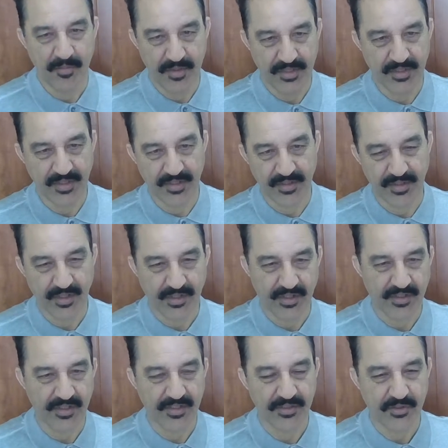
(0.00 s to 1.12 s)
in
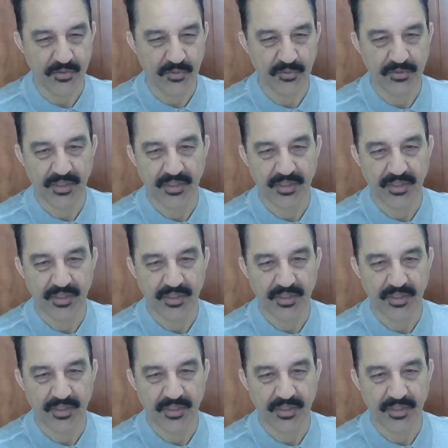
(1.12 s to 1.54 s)
accordance to